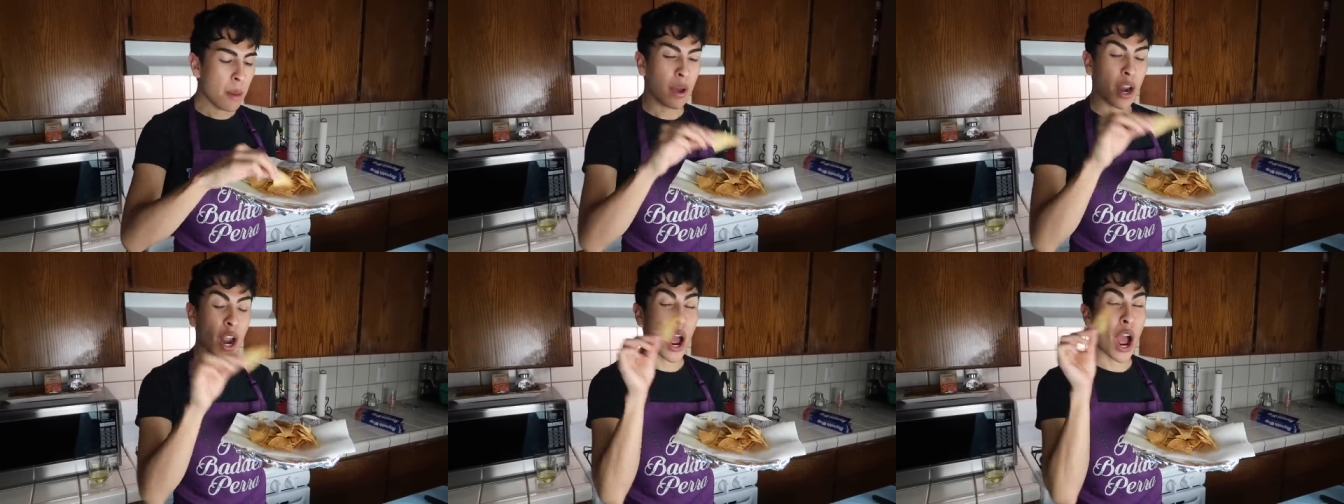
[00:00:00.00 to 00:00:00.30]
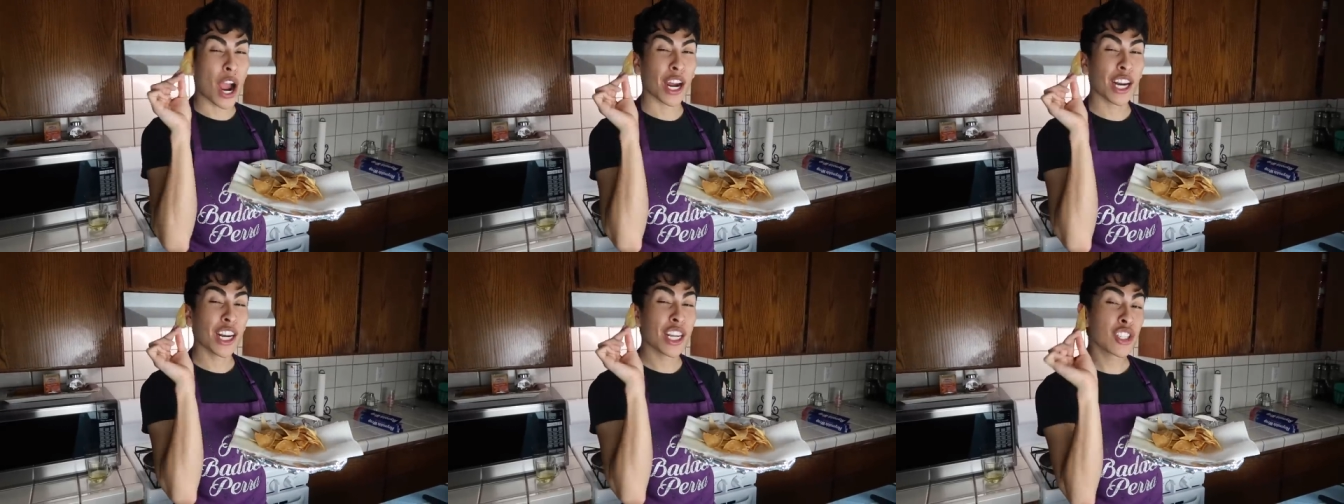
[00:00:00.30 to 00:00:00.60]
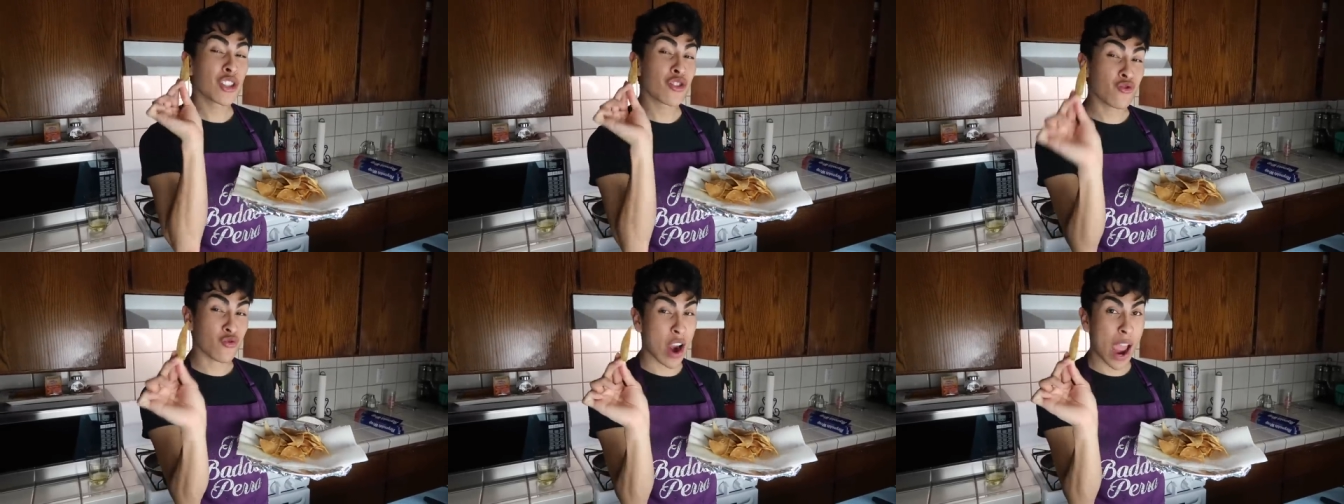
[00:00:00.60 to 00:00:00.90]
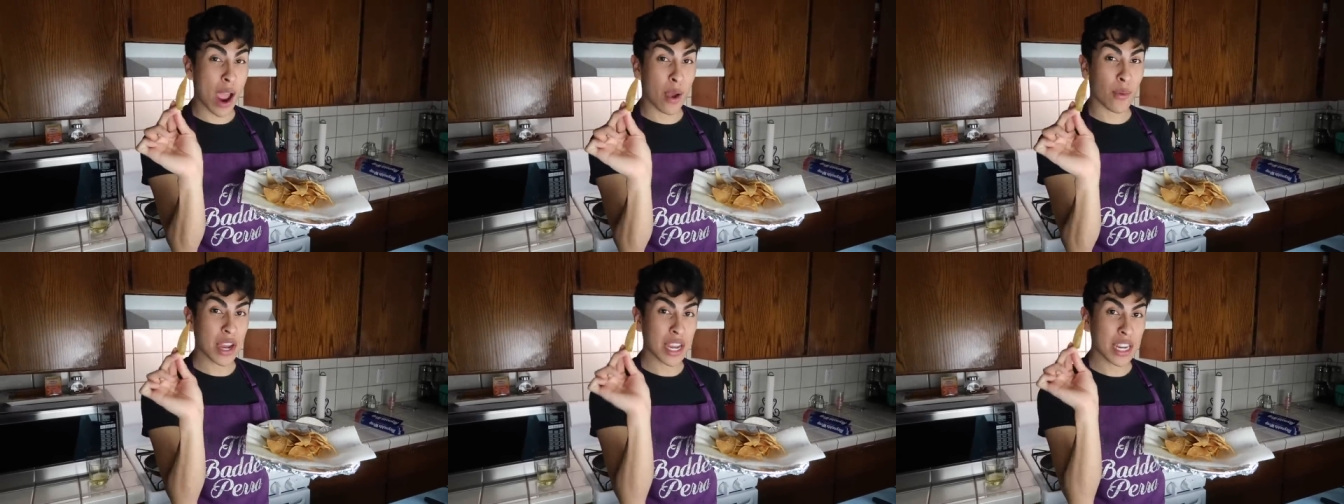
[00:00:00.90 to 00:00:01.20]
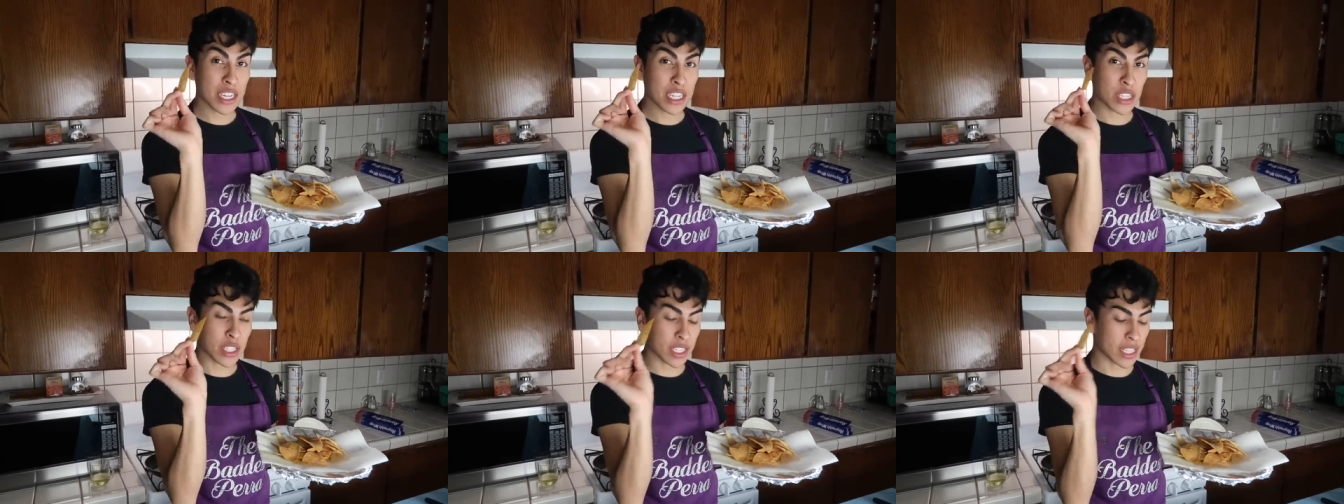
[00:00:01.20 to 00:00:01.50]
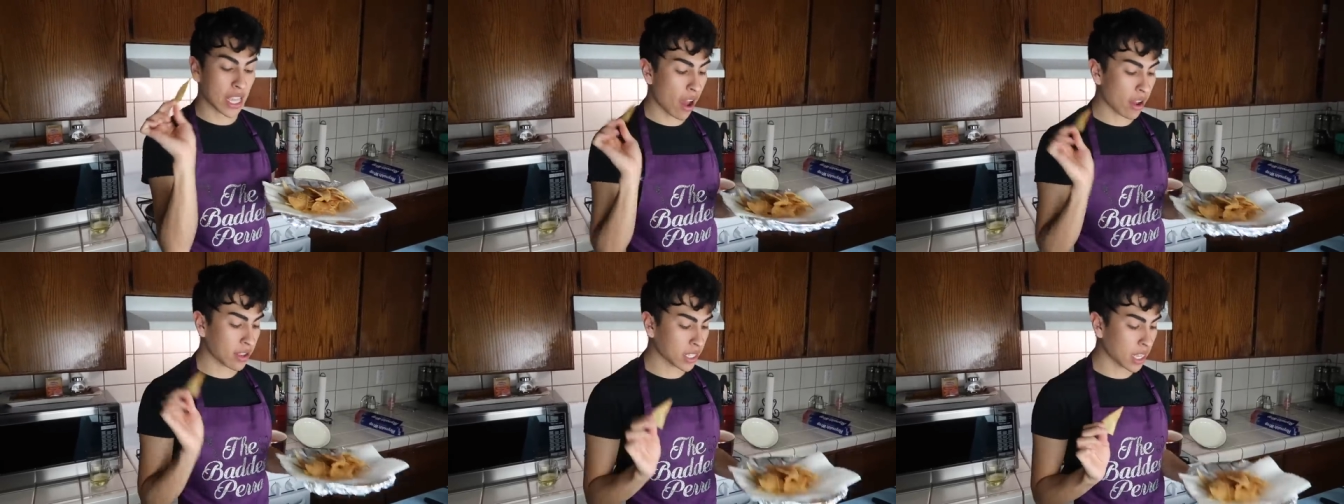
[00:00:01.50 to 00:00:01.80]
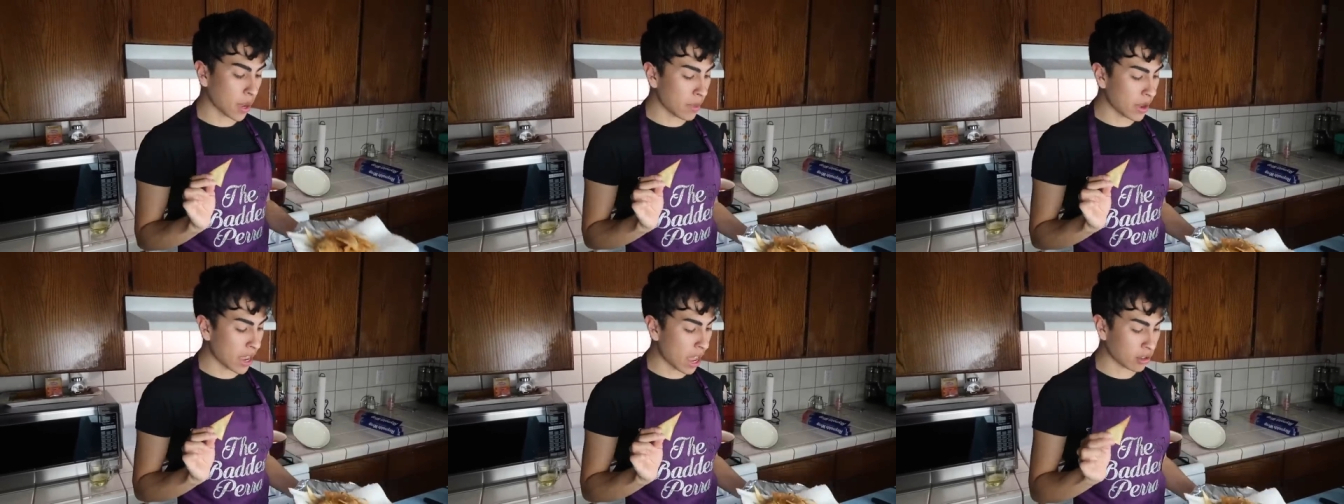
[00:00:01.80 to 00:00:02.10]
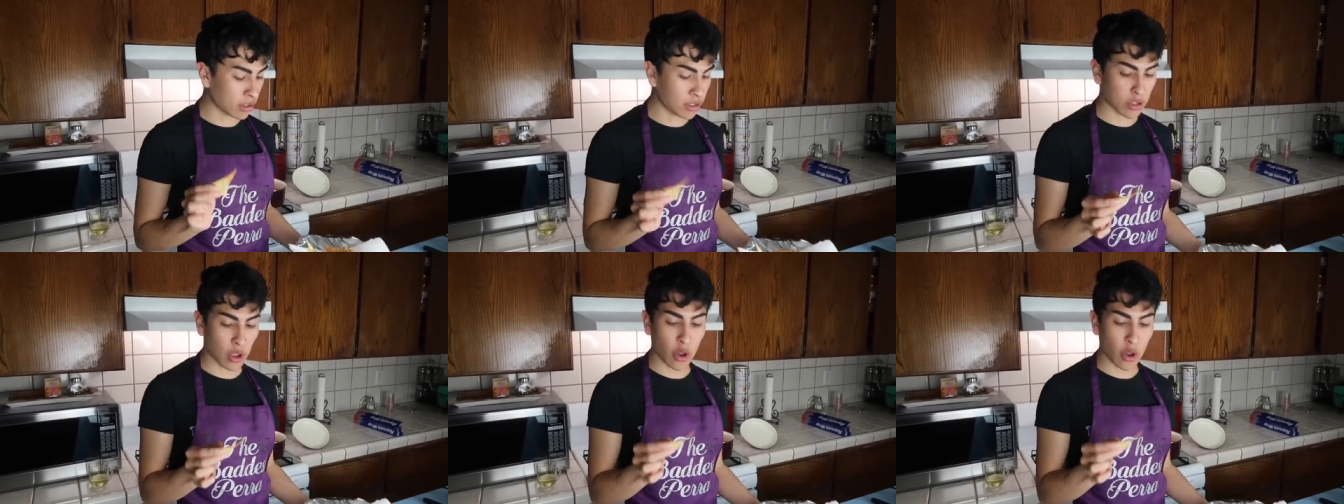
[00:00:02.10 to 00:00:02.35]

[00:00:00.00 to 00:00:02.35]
But I'm gonna try one to see how it's coming out